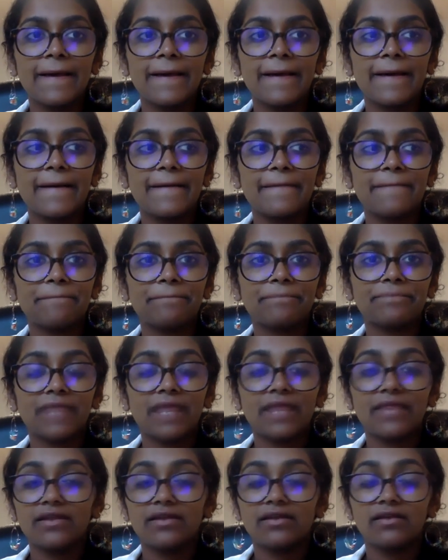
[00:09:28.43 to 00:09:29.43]
Um,
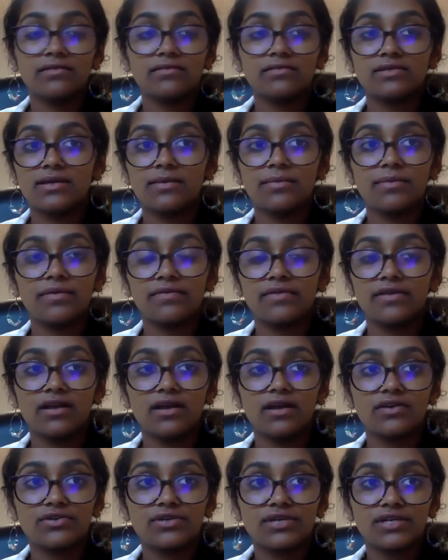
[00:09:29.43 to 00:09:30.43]
and then some of the
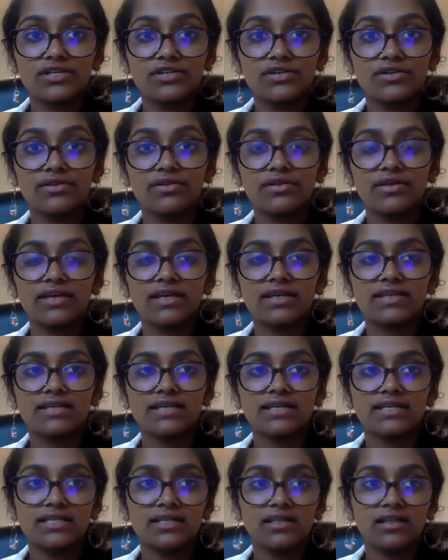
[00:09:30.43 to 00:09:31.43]
non traditional things,
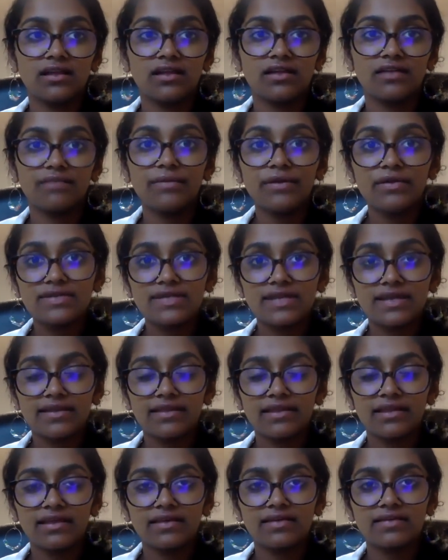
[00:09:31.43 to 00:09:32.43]
I did a lot of music
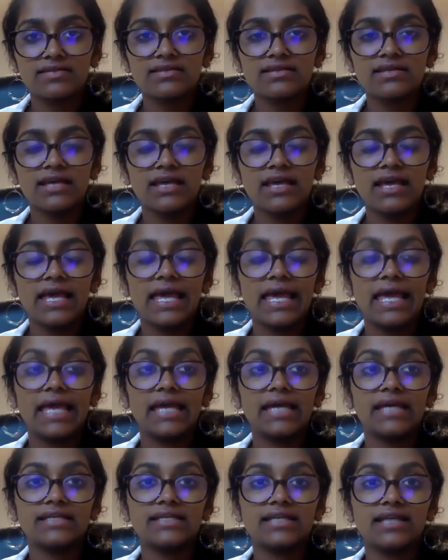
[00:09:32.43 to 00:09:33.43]
things.
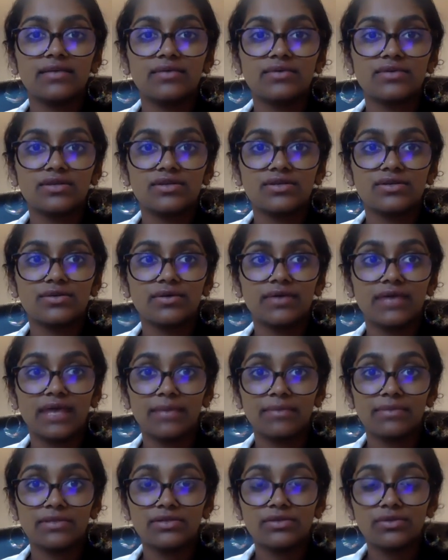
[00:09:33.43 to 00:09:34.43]
And I was also a
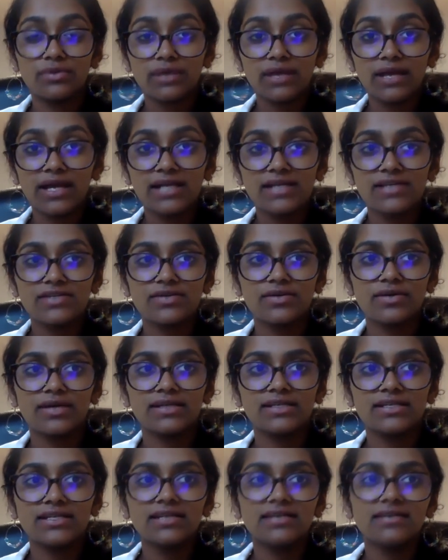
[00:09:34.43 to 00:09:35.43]
campus tour guide. So I
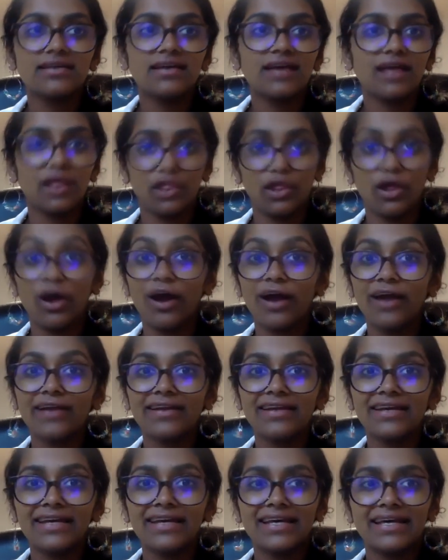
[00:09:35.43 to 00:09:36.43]
did a lot.
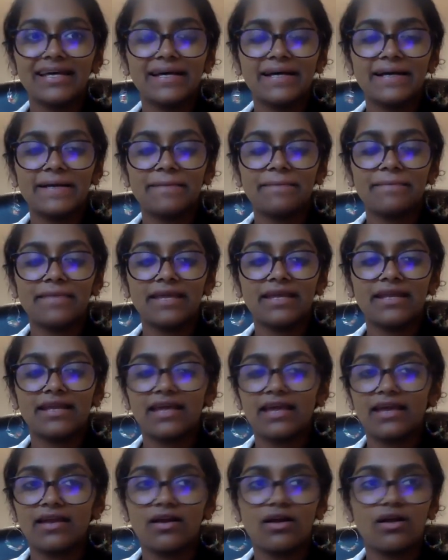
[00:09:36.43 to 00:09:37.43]
Um, and
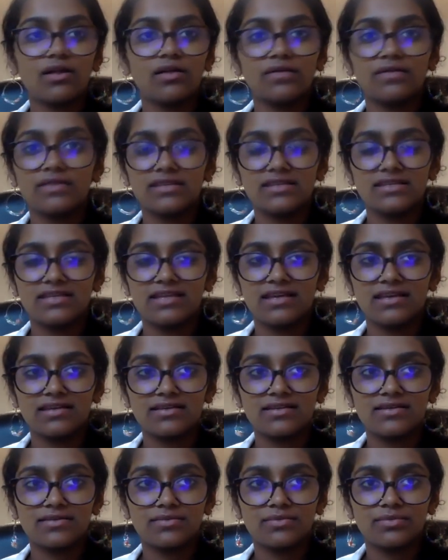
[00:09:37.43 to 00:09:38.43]
again, all of these
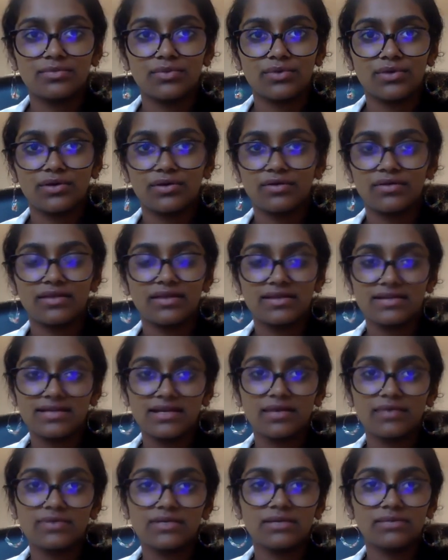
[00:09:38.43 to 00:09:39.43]
things were things
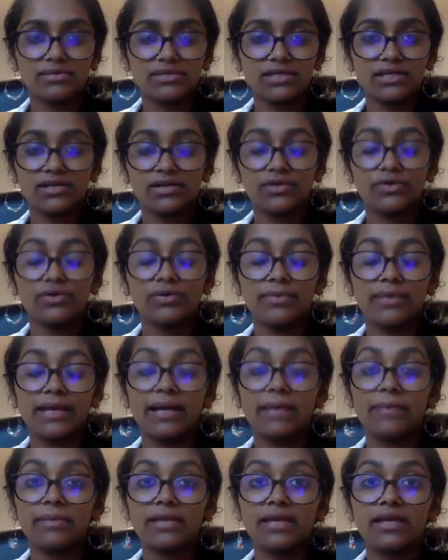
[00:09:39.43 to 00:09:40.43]
that I was able to include in my
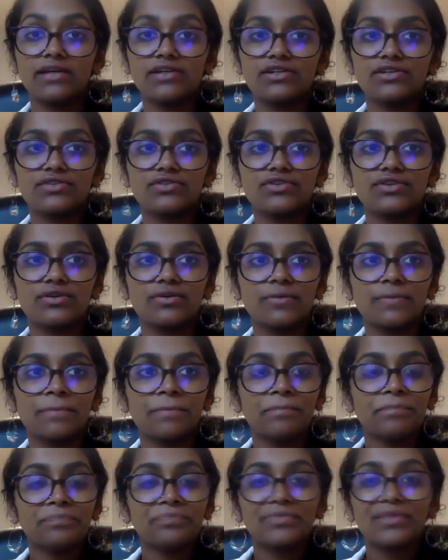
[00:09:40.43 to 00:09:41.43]
application. So
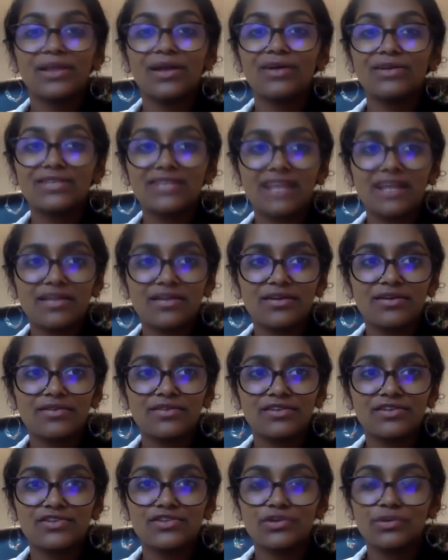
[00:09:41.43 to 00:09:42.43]
altogether,
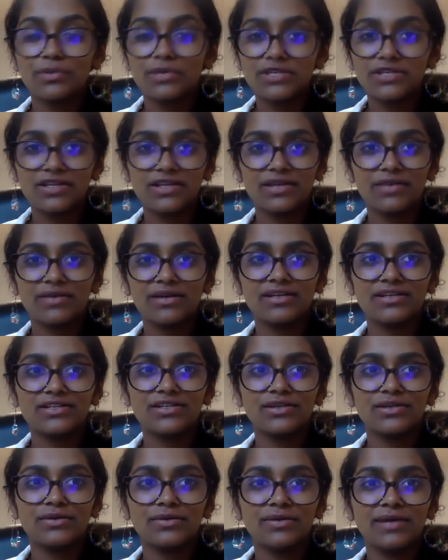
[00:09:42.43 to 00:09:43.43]
there's so much that you can
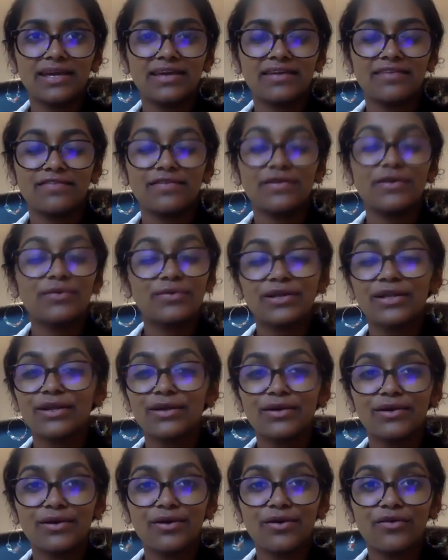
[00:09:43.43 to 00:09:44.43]
do. It can feel
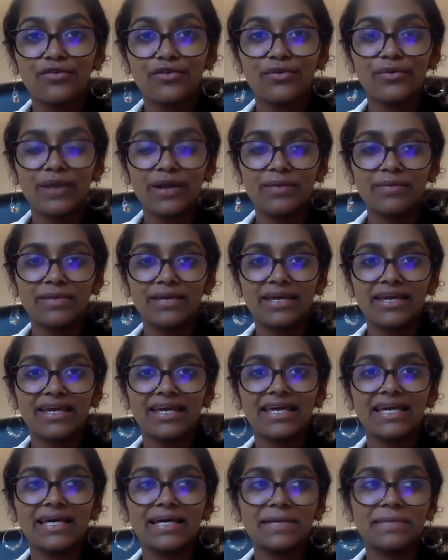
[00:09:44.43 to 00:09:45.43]
really
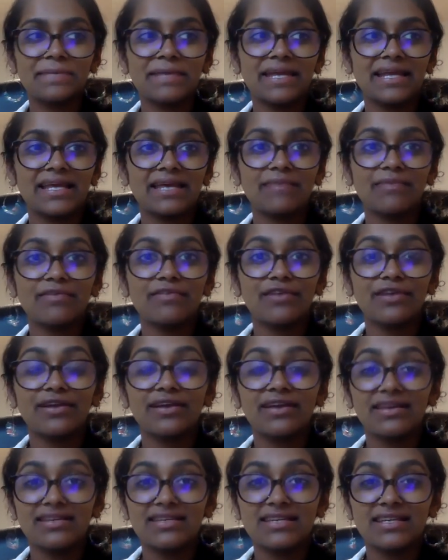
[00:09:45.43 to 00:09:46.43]
overwhelming um, and it can be very
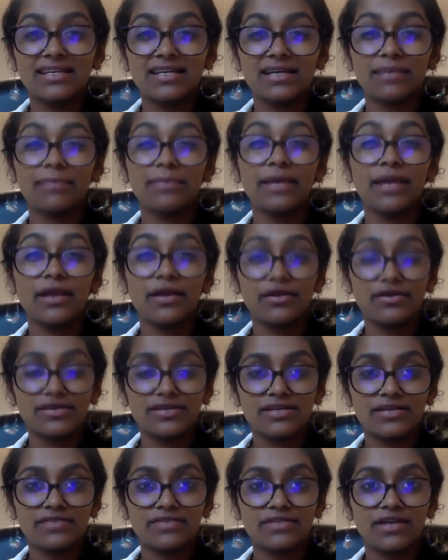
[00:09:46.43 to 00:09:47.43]
easy to compare
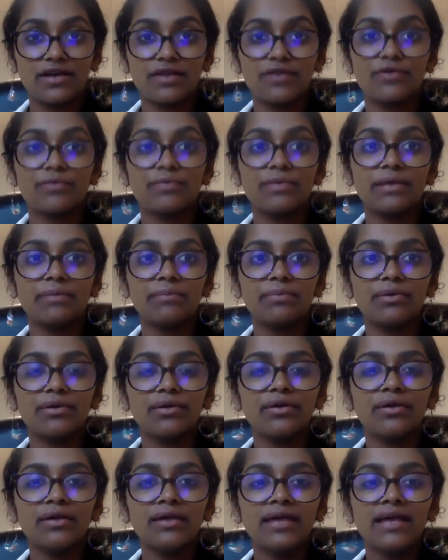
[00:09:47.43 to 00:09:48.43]
yourself to other
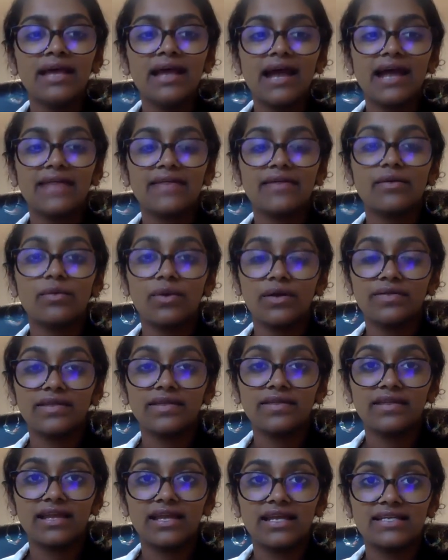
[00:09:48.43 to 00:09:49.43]
people. I think one thing
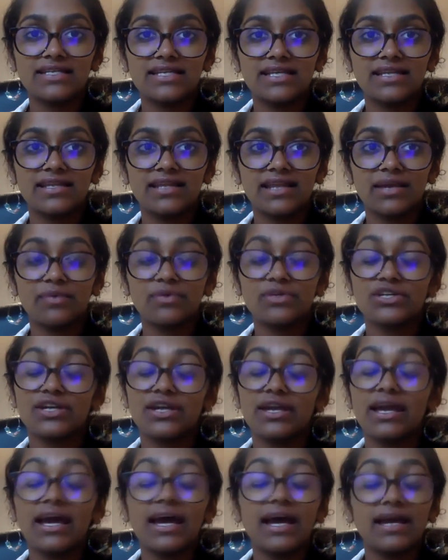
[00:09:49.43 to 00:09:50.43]
that I did that I wish
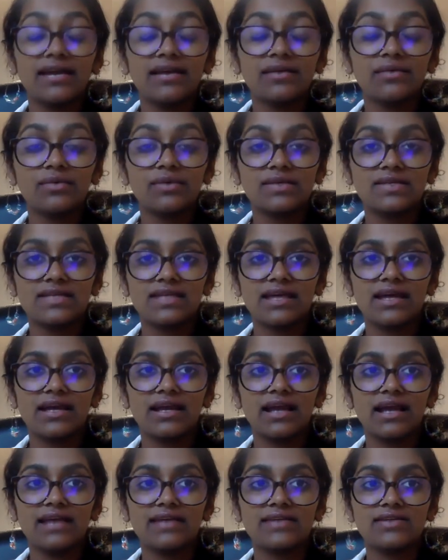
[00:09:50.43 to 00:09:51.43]
I hadn't was that
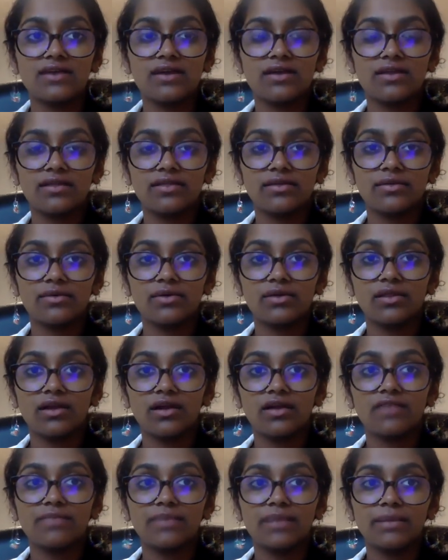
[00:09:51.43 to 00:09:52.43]
I saw that there were a
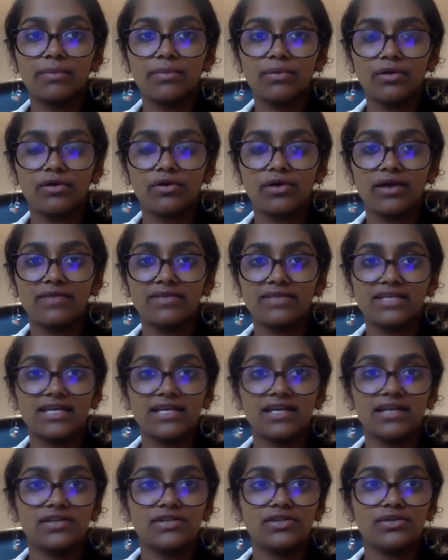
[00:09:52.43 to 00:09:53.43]
lot of people
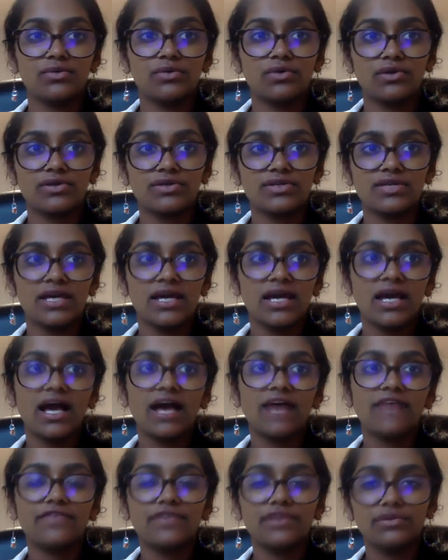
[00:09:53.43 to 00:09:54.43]
gravitating towards
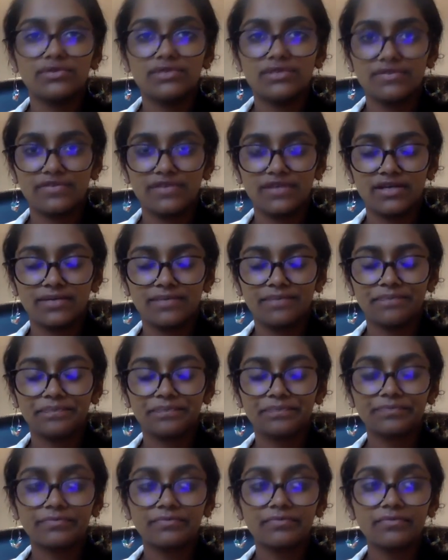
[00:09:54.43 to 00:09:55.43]
a few different
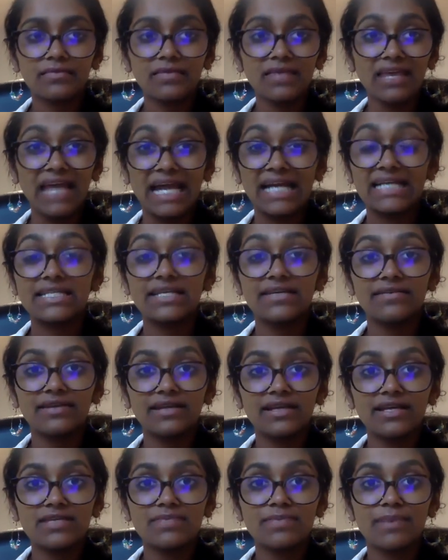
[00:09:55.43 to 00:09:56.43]

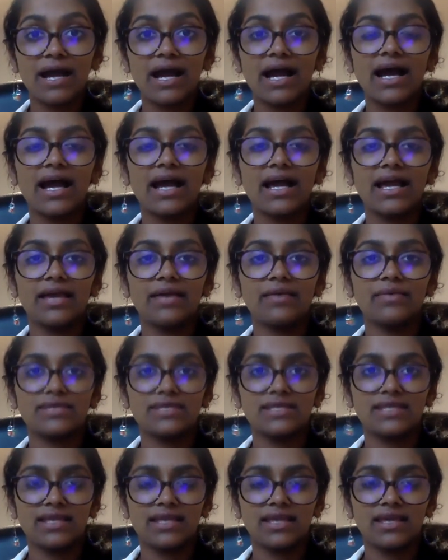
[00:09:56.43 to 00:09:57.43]
activities but i was
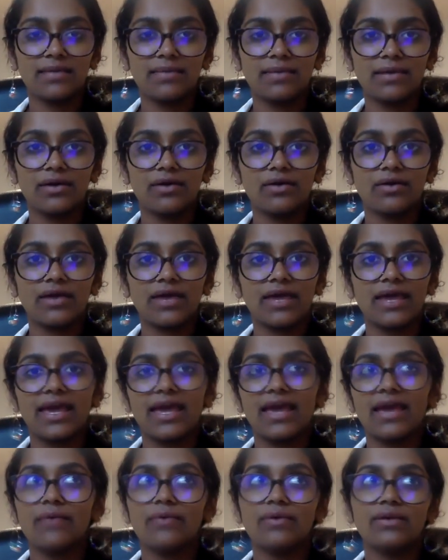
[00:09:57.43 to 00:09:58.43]
thinking about okay
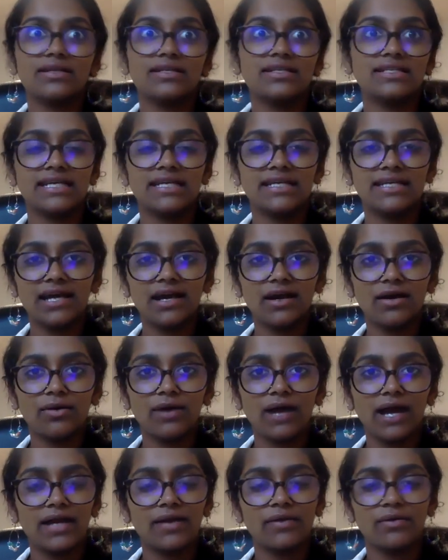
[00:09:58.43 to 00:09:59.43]
hey i want to stand out
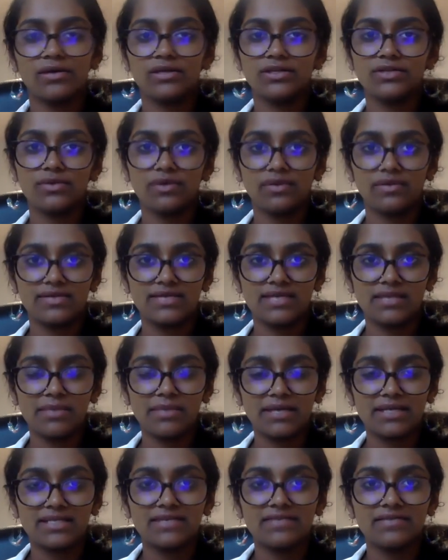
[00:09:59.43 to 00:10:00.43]
i don't want to do all the same
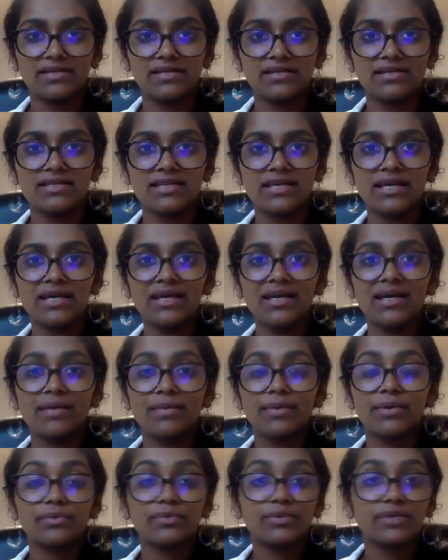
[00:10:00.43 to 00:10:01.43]
activities
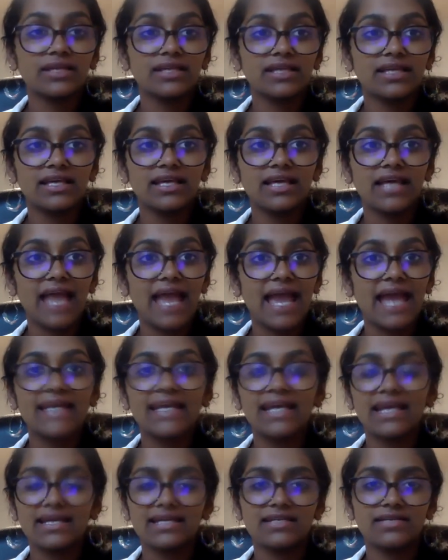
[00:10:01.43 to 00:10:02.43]
but really
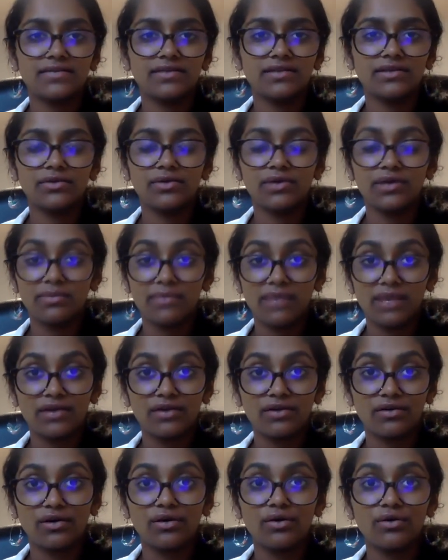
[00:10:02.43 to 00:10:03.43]
any activity you can make
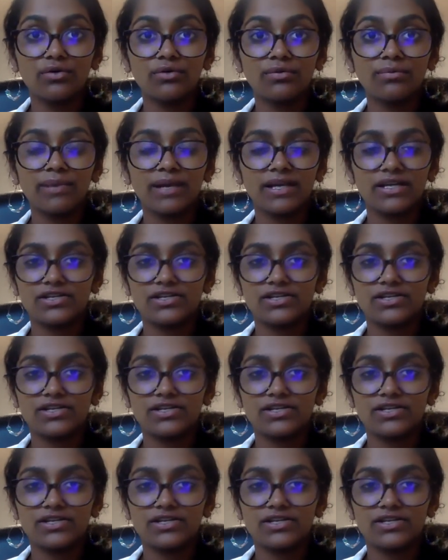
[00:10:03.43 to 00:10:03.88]
your own by